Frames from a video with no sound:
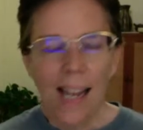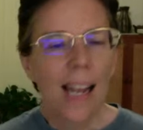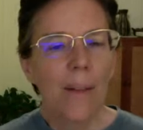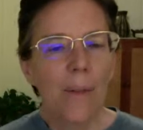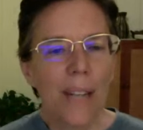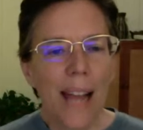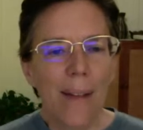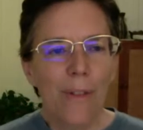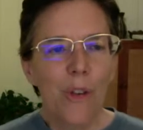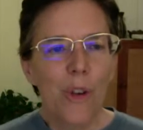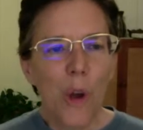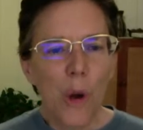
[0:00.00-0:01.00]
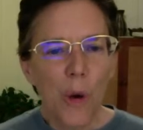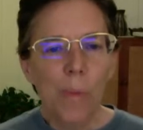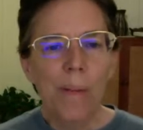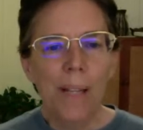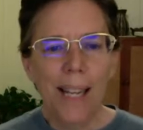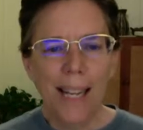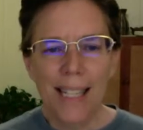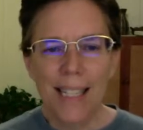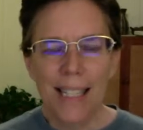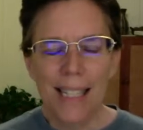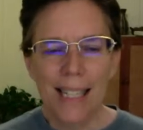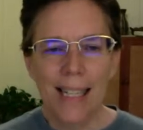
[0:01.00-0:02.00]
It would have no
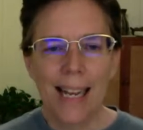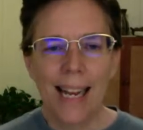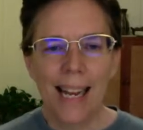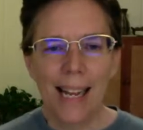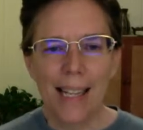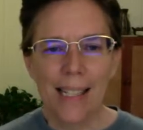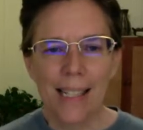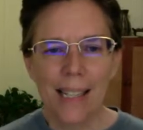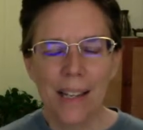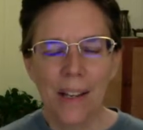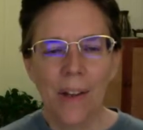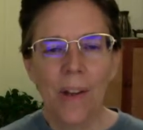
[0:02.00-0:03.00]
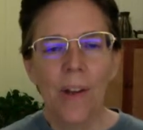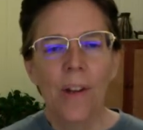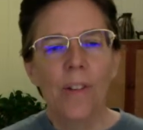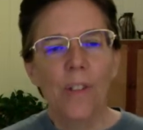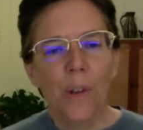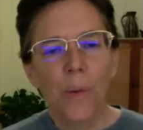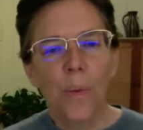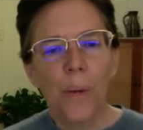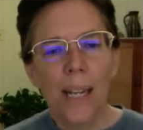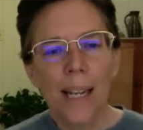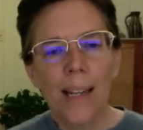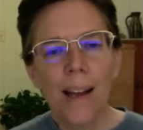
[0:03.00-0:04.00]
place to land. So
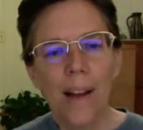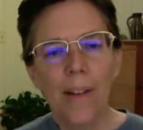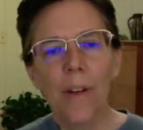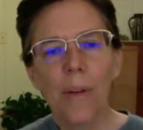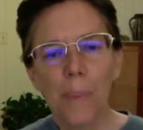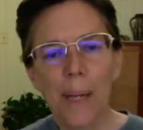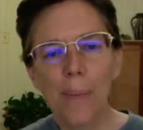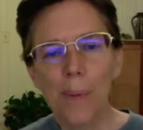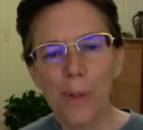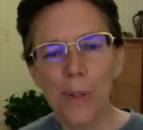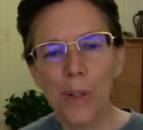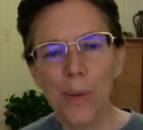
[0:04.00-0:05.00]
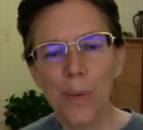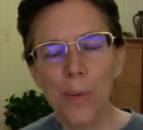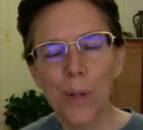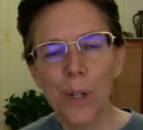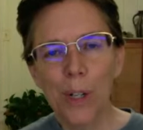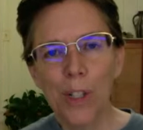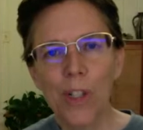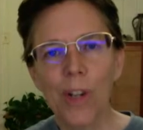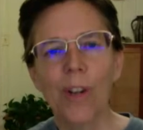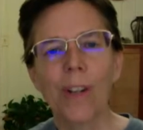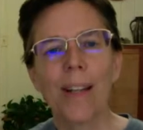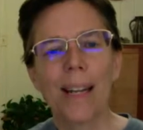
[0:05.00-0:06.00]
when other people's words
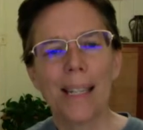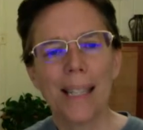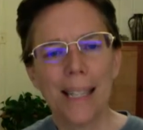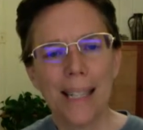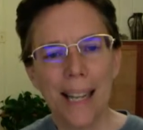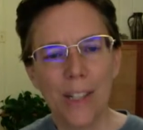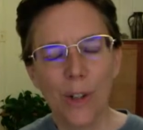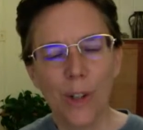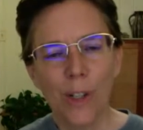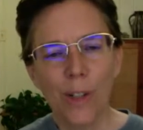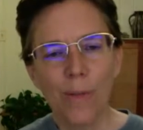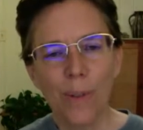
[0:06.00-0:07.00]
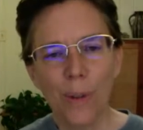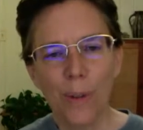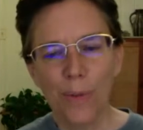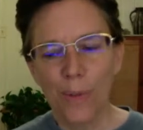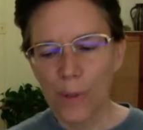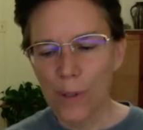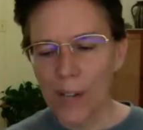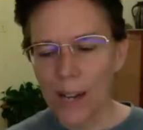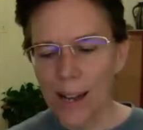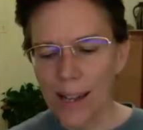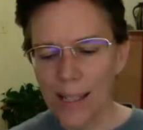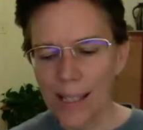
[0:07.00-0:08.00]
are landing as hurtful for
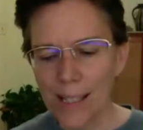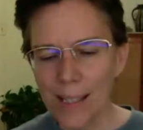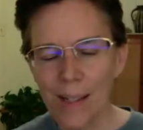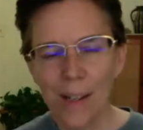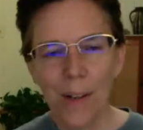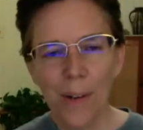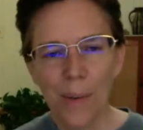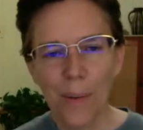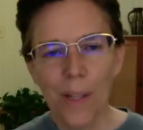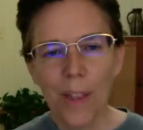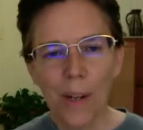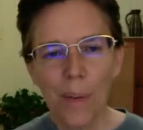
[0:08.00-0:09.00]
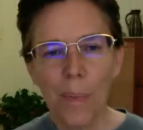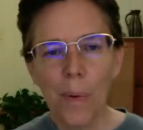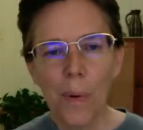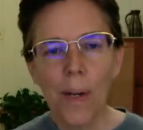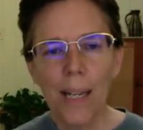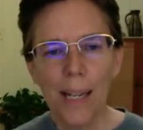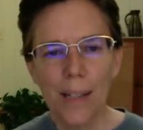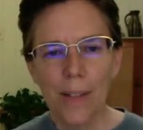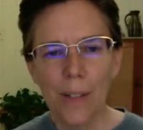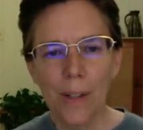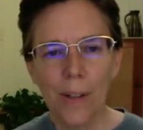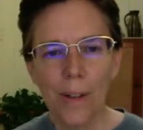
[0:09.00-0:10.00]
us, what they're pointing
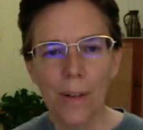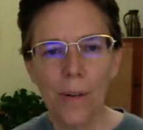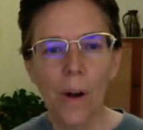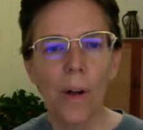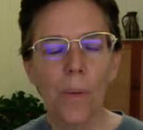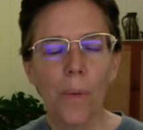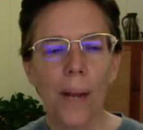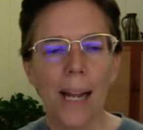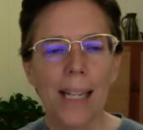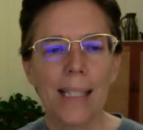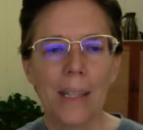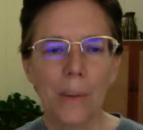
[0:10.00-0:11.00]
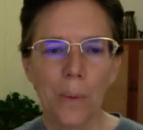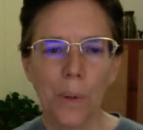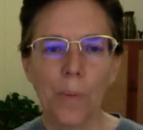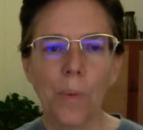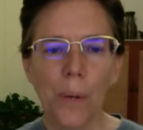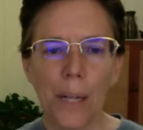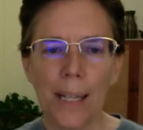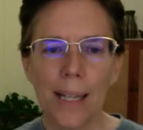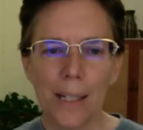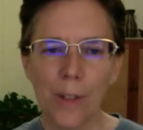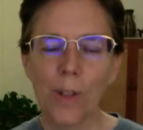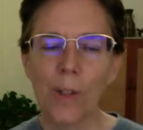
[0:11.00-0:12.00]
to are ways that we're
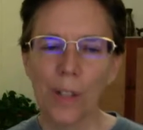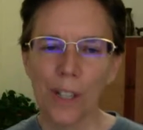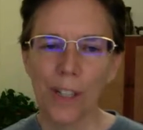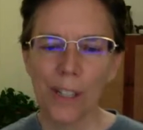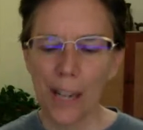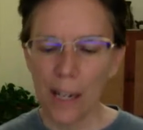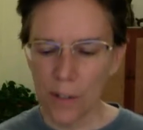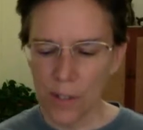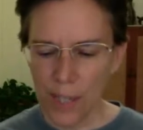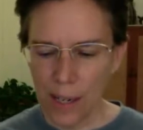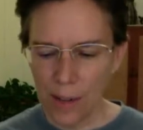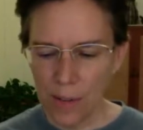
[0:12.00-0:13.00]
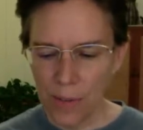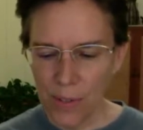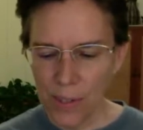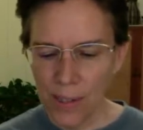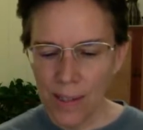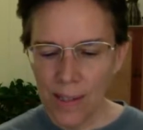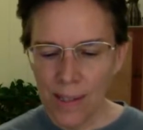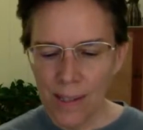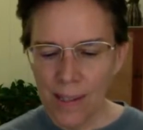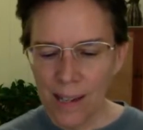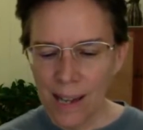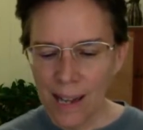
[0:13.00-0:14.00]
willing to hurt ourselves.
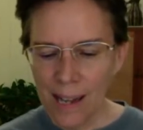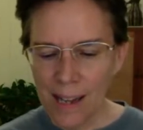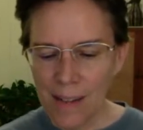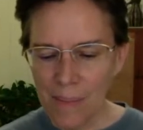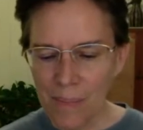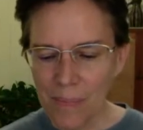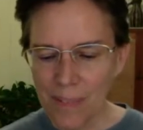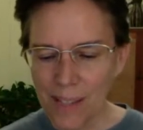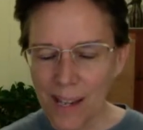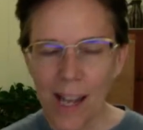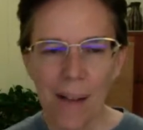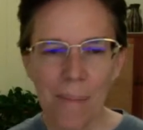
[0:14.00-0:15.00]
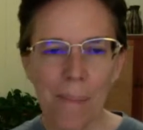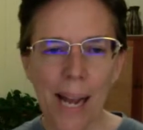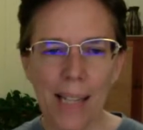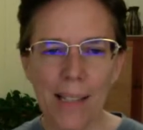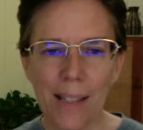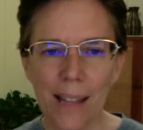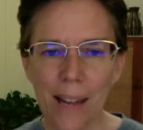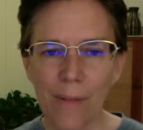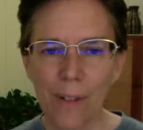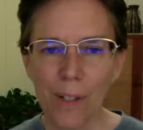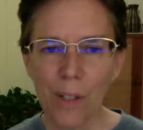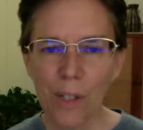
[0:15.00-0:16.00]
Back to that
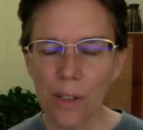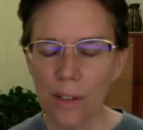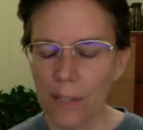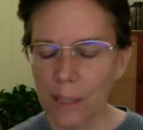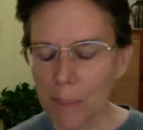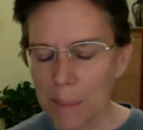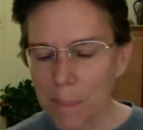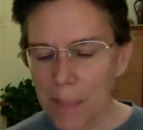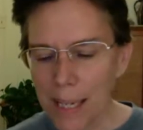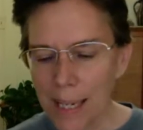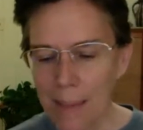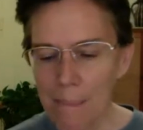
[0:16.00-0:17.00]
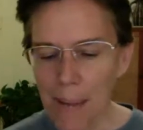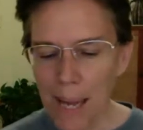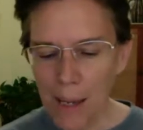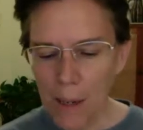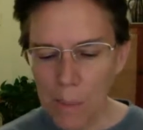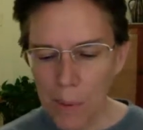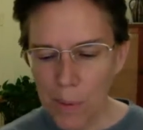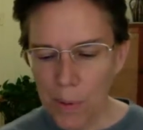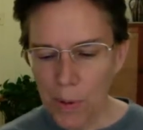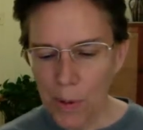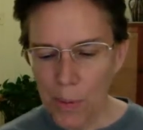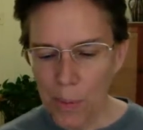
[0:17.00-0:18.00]
first agreement, be impeccable
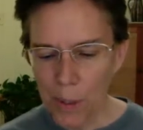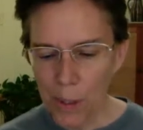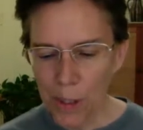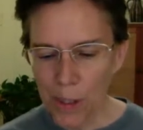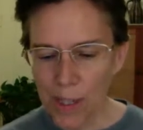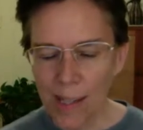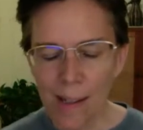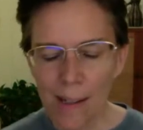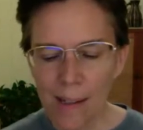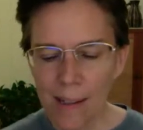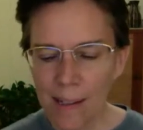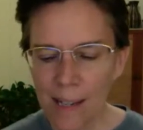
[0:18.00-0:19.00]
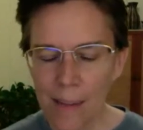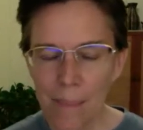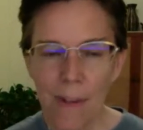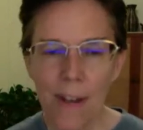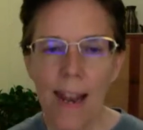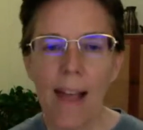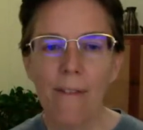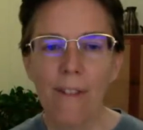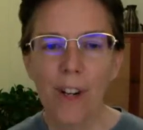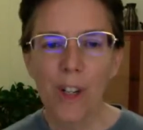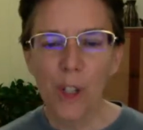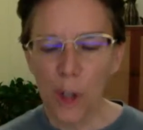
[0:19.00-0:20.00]
with your word.
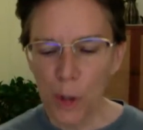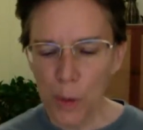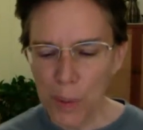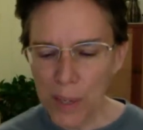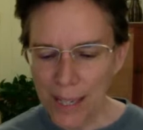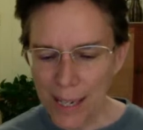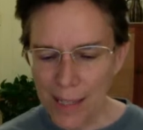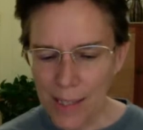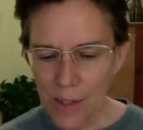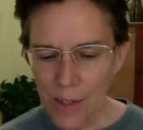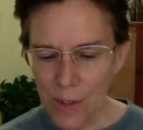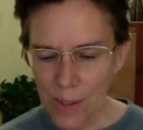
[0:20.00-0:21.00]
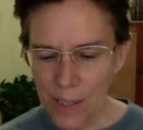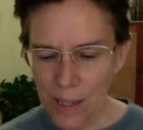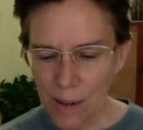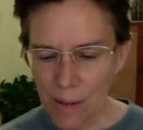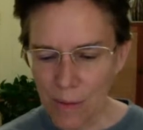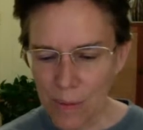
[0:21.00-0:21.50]
Never go against yourself.